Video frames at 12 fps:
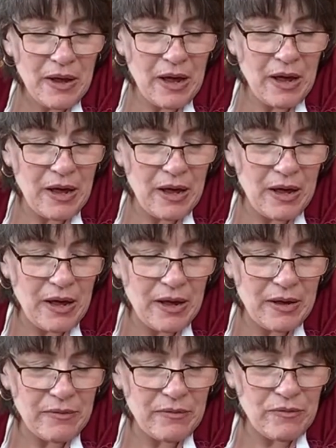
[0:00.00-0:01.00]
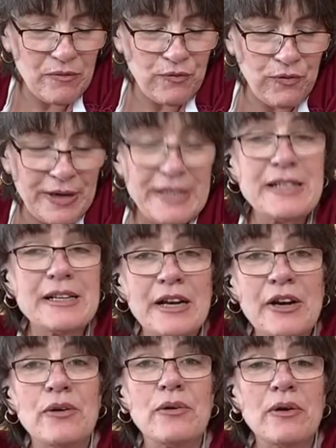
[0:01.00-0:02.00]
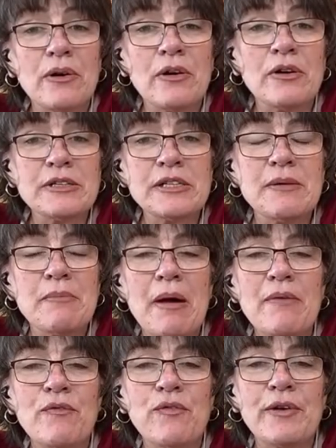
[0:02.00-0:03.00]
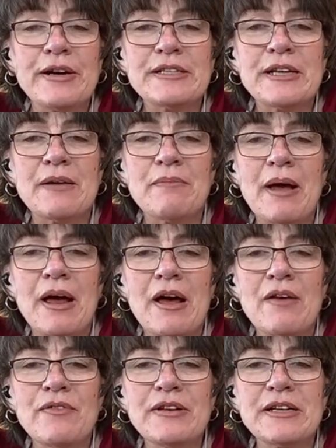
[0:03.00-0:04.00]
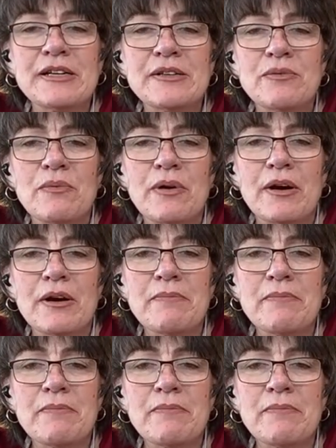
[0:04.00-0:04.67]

uh, freeze, cook some up, freeze it. My oven doesn't work.